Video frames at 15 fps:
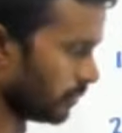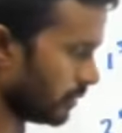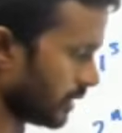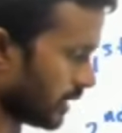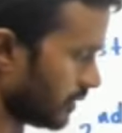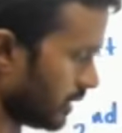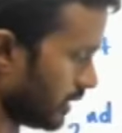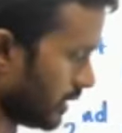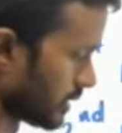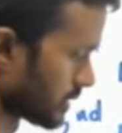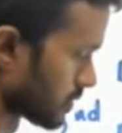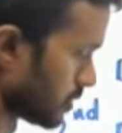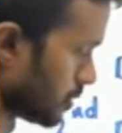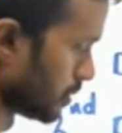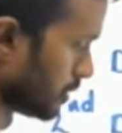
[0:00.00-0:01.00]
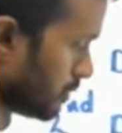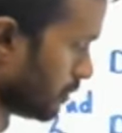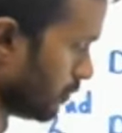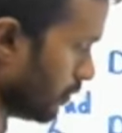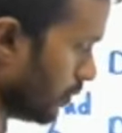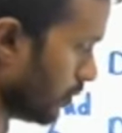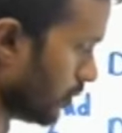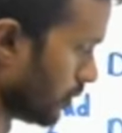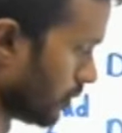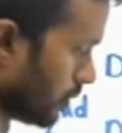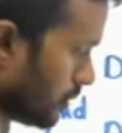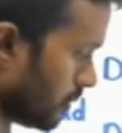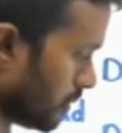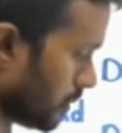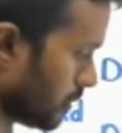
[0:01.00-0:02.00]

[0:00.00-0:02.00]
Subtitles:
we have ax to the power 4,